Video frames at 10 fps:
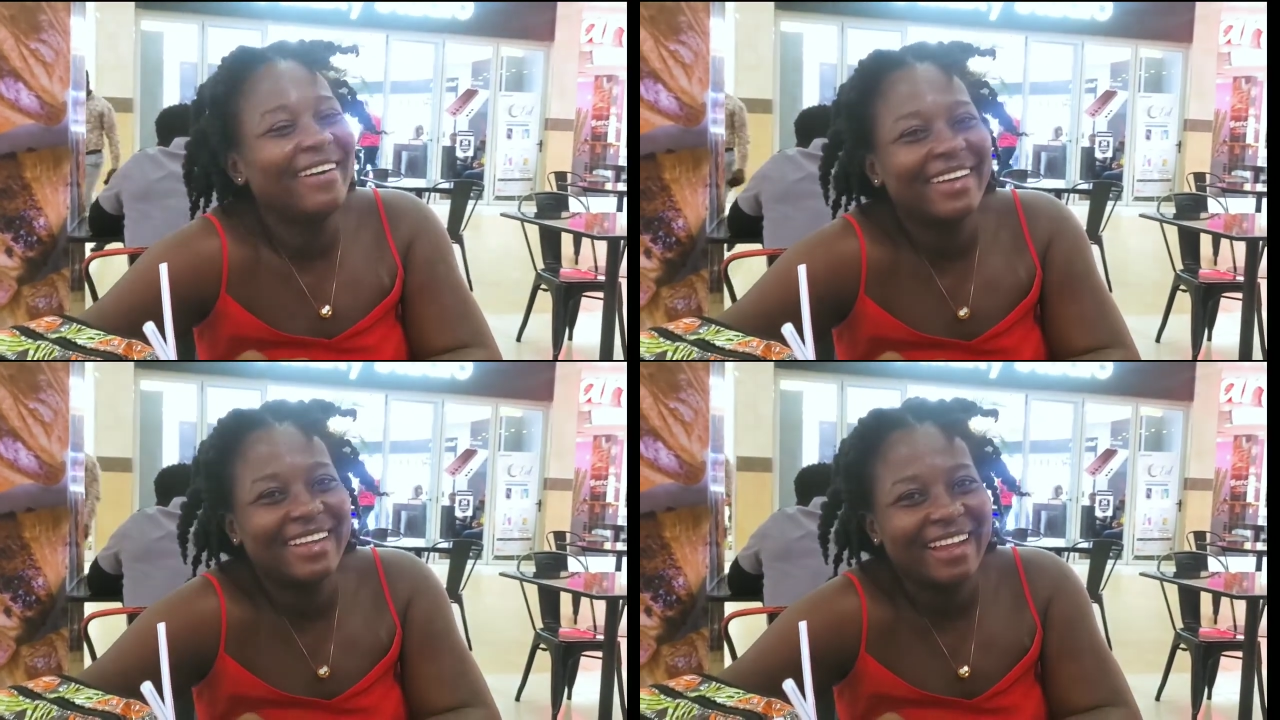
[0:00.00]

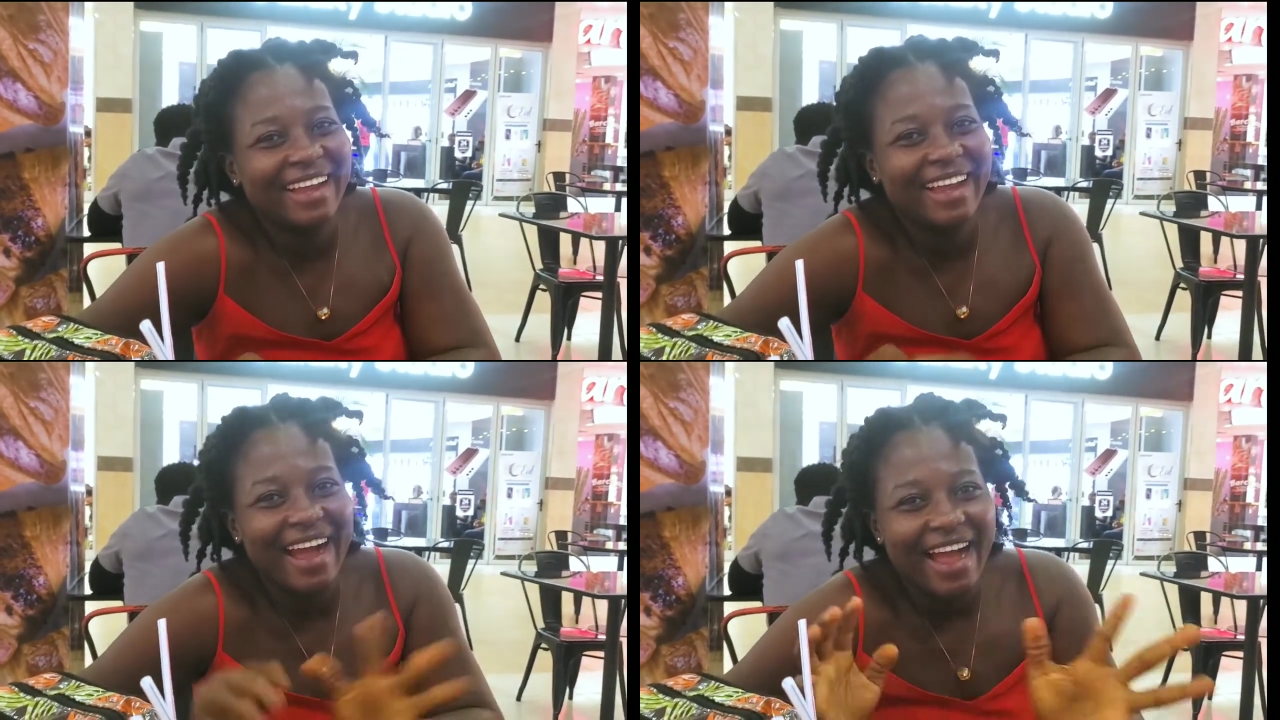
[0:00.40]

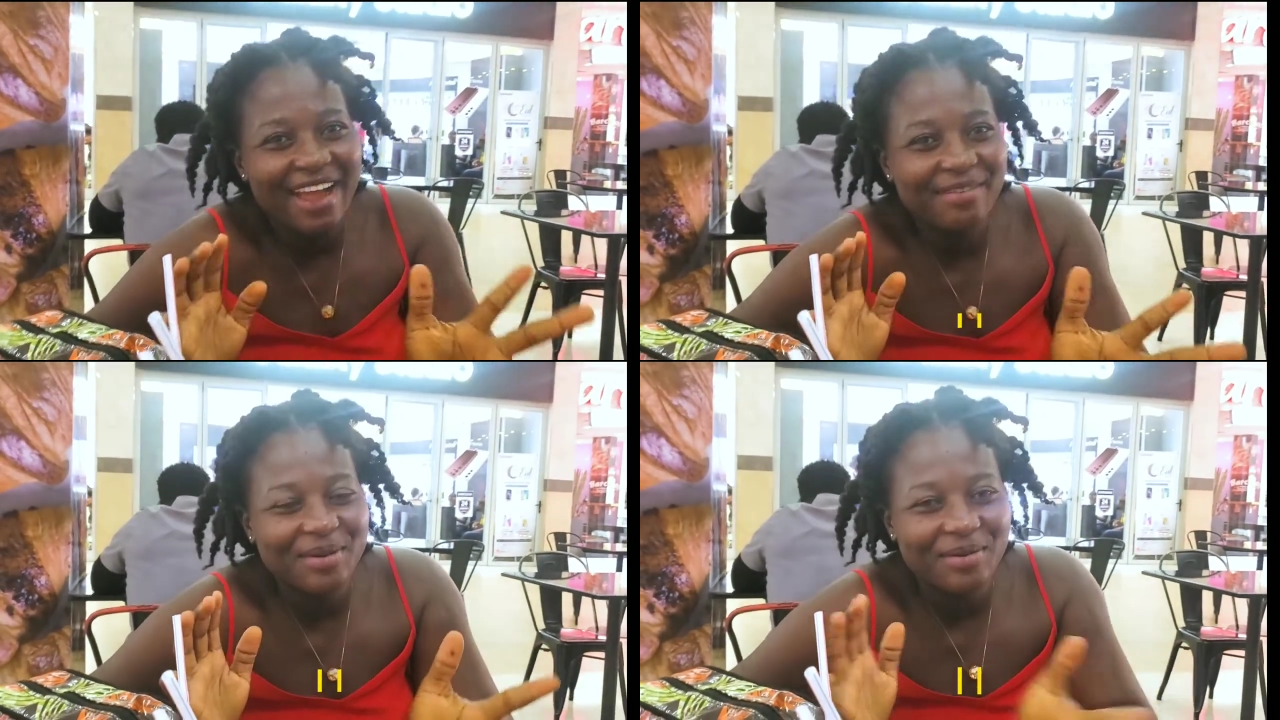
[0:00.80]
Okay. Hi
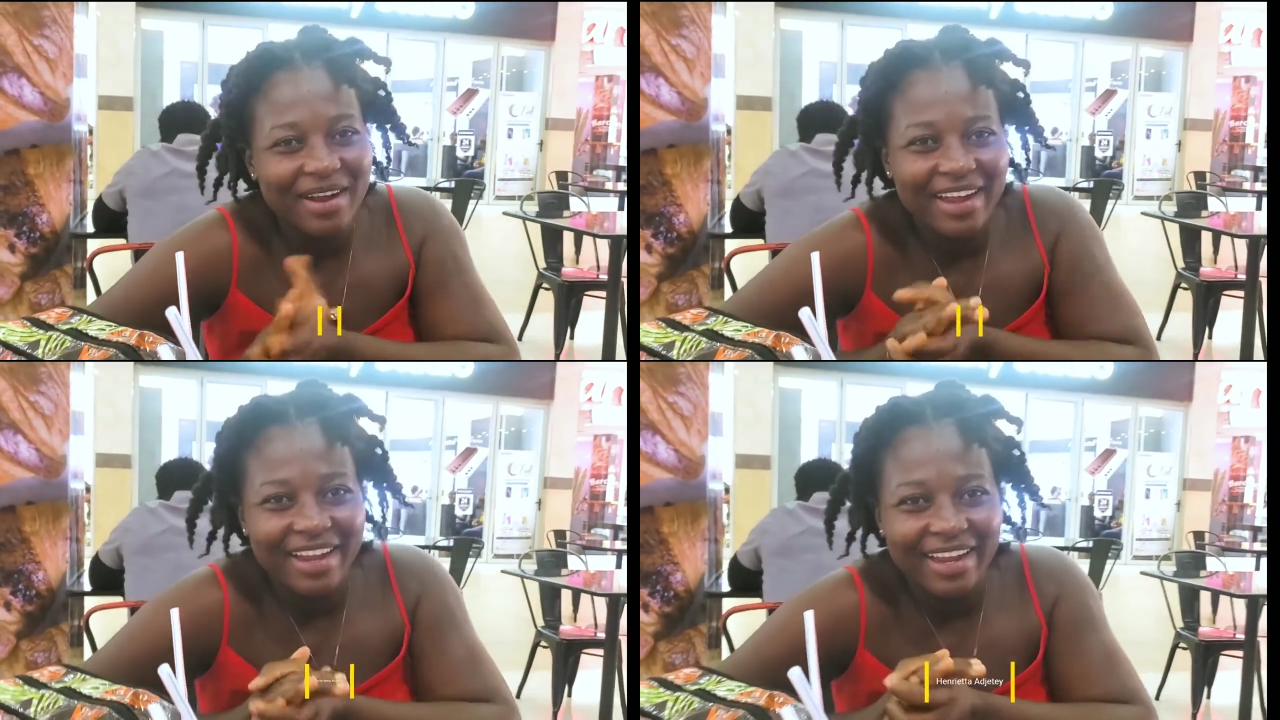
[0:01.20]

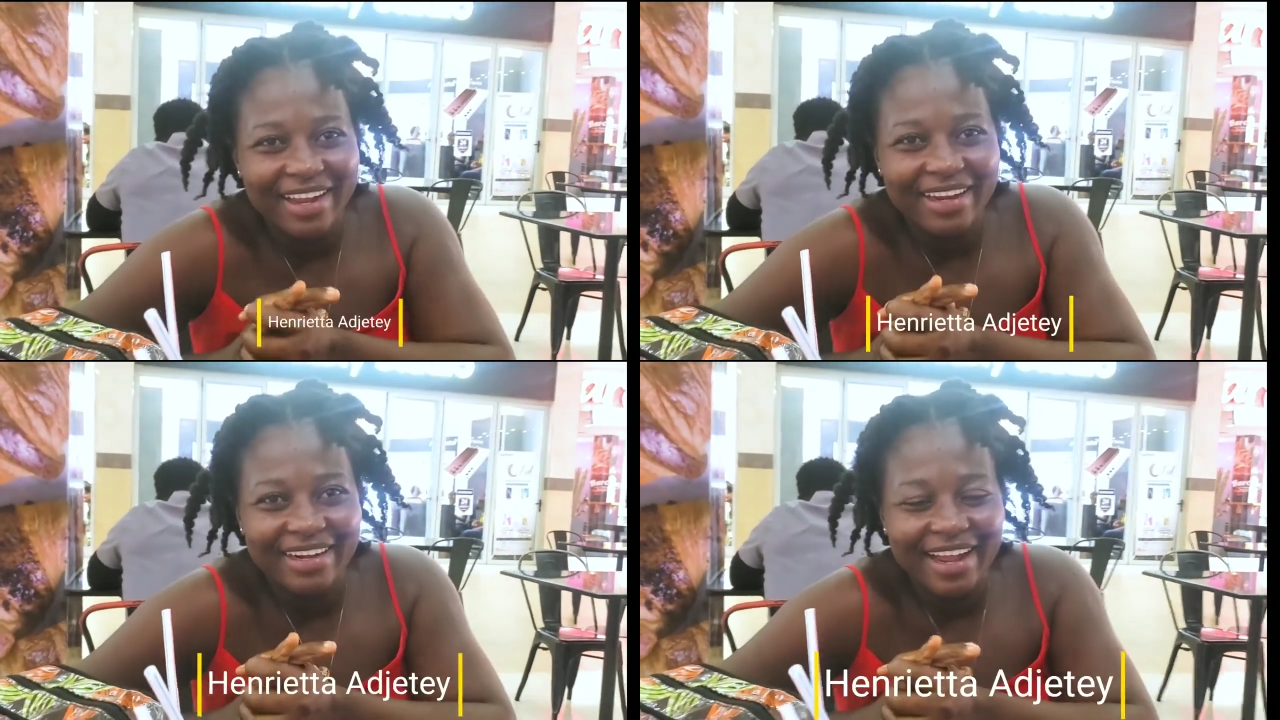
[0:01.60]

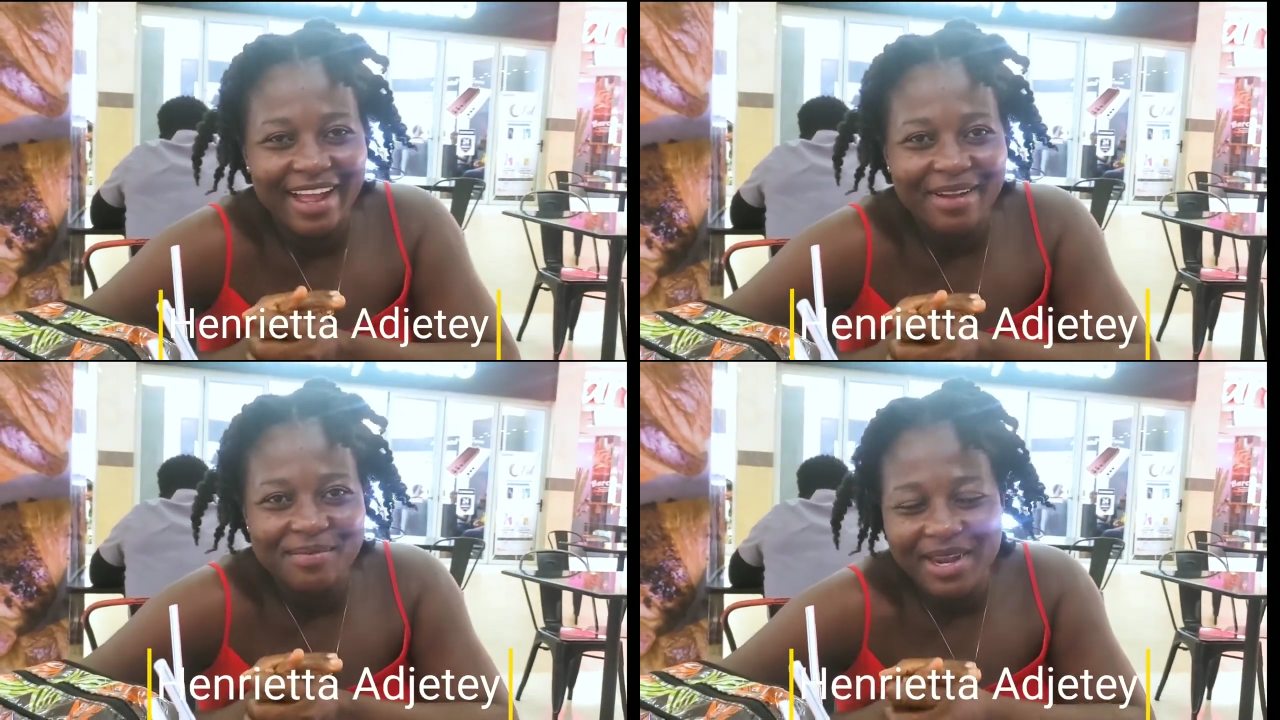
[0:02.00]
everyone.
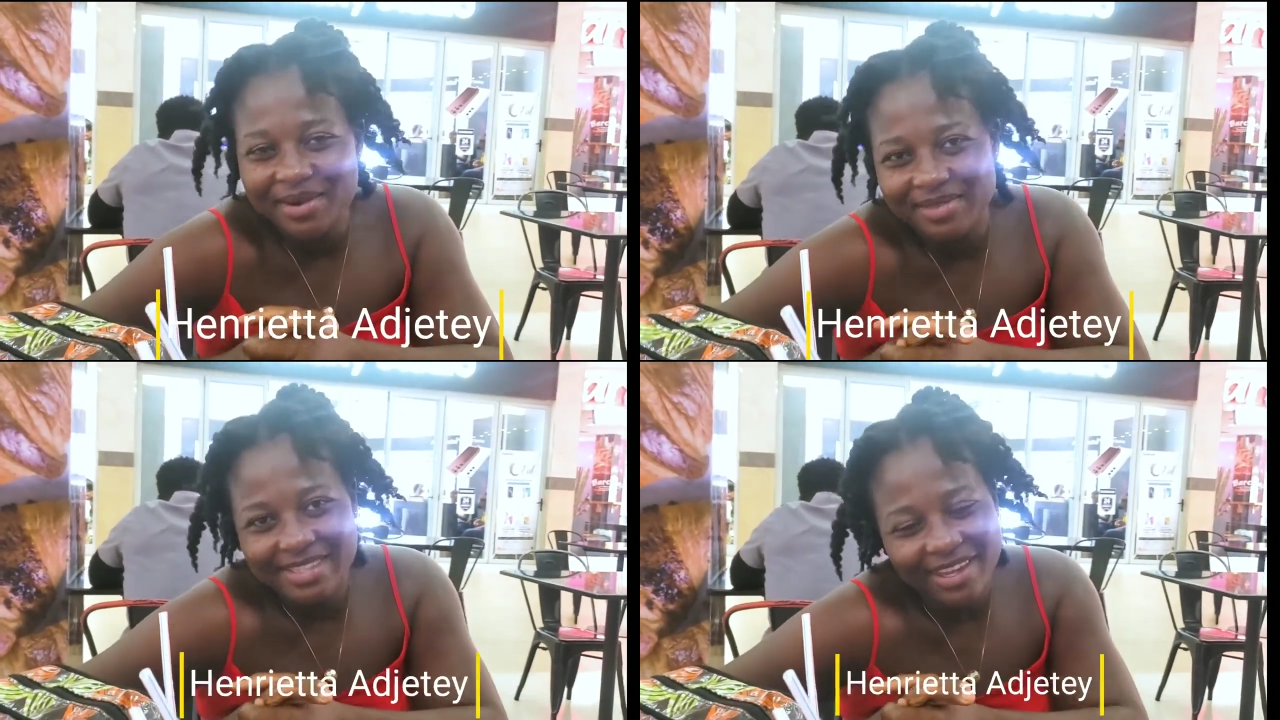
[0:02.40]
Um, my
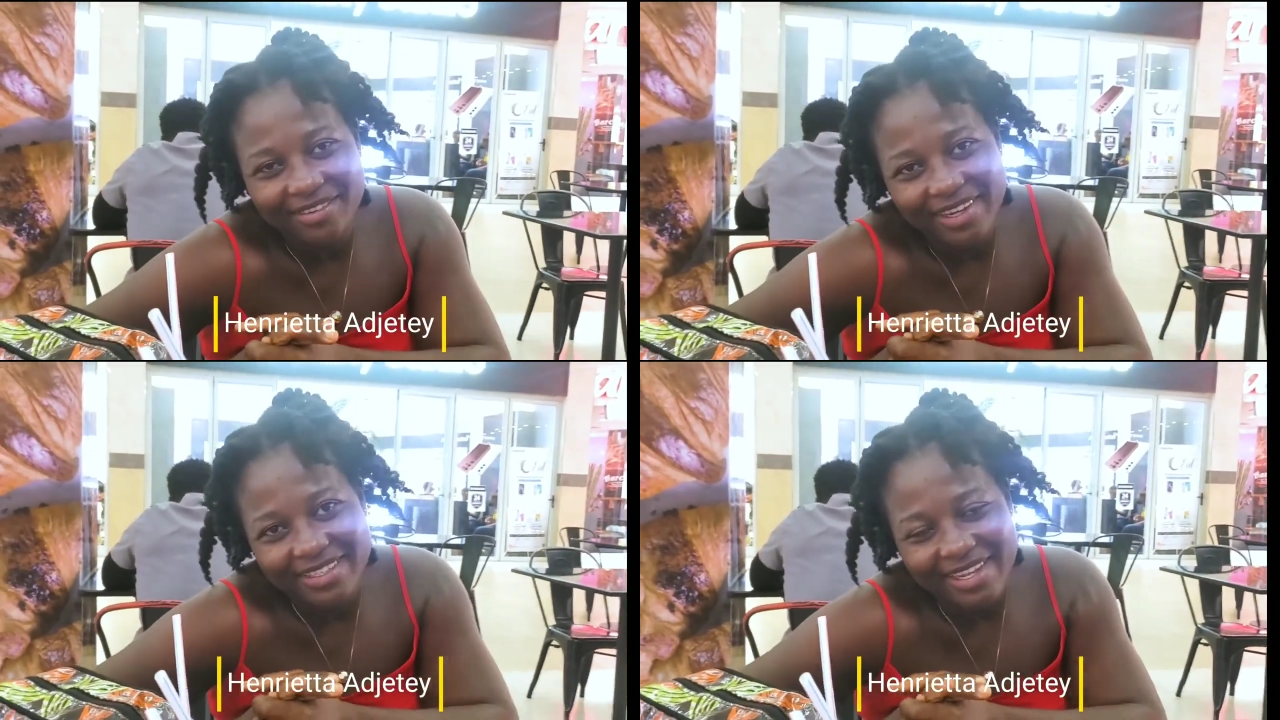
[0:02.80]
name is
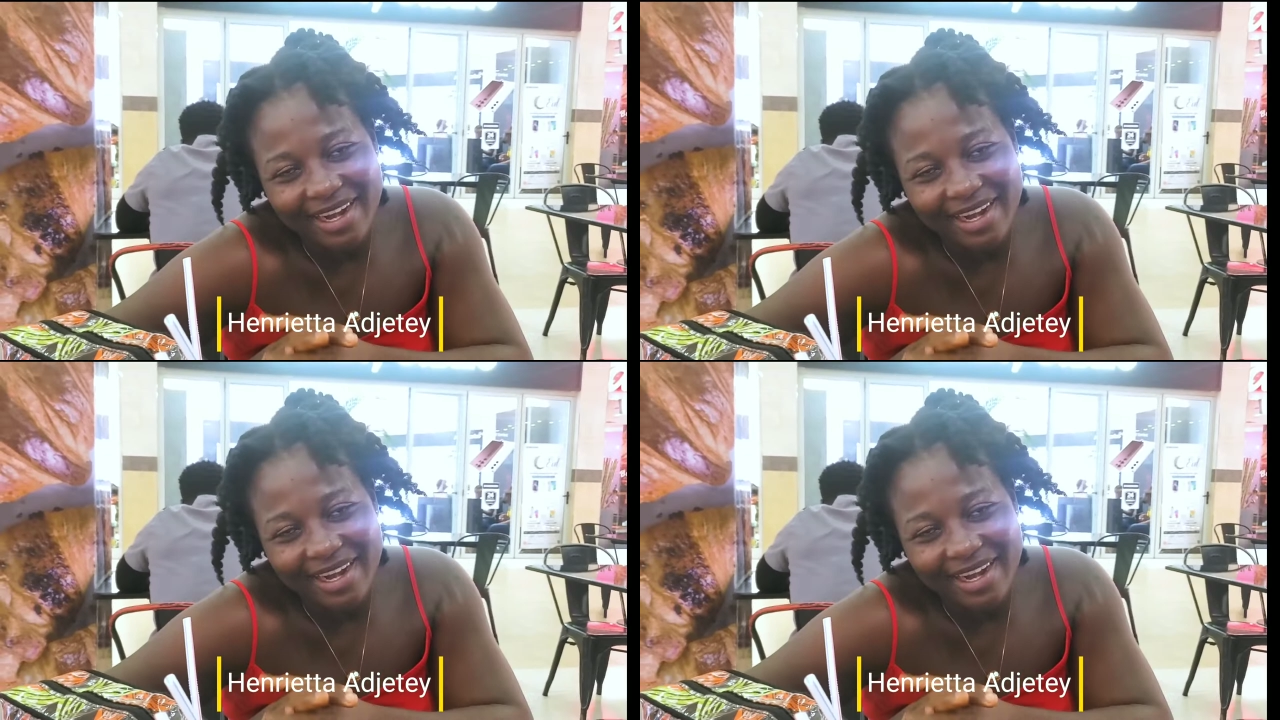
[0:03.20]
Henrietta.